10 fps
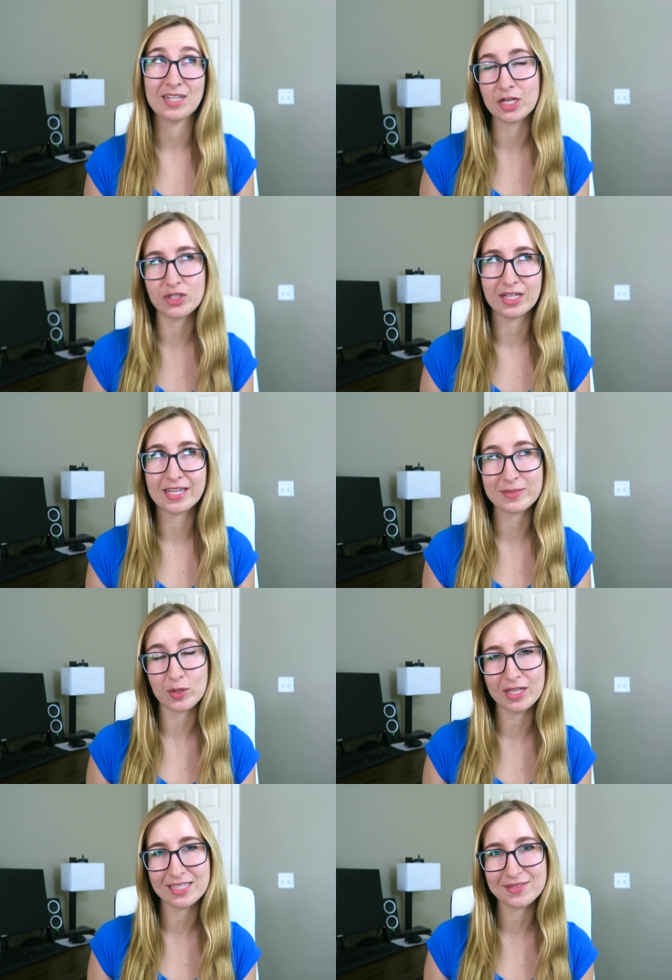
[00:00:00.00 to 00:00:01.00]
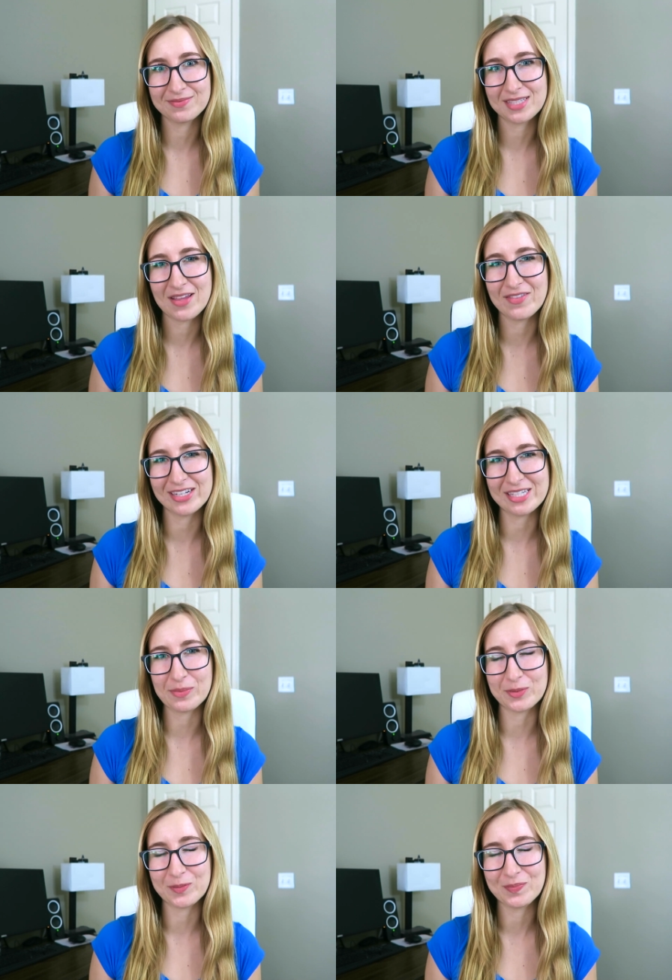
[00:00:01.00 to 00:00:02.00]
not drinking smoothies, for
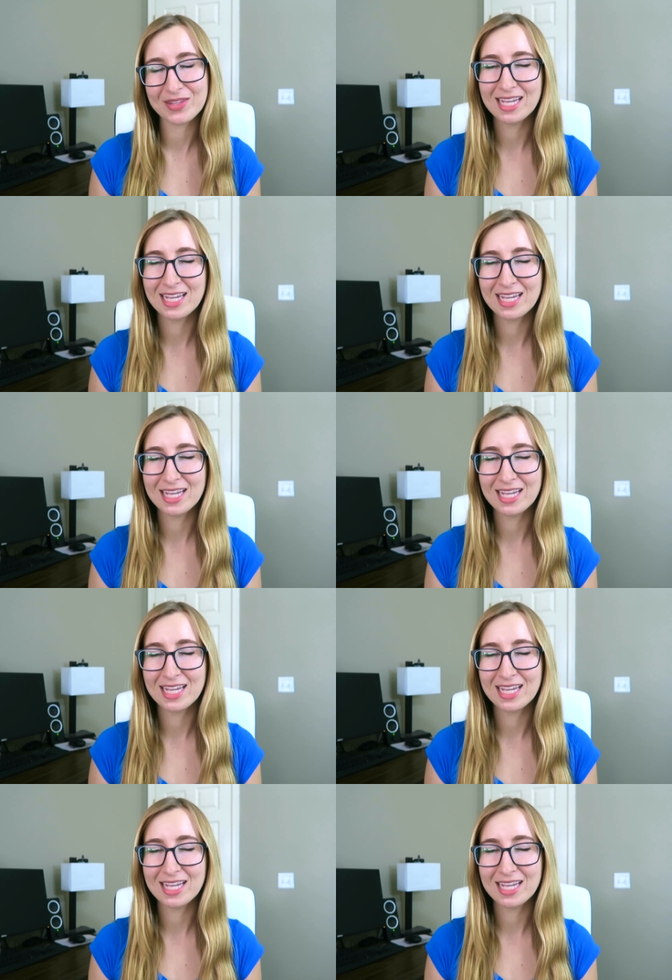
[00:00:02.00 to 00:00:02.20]
example.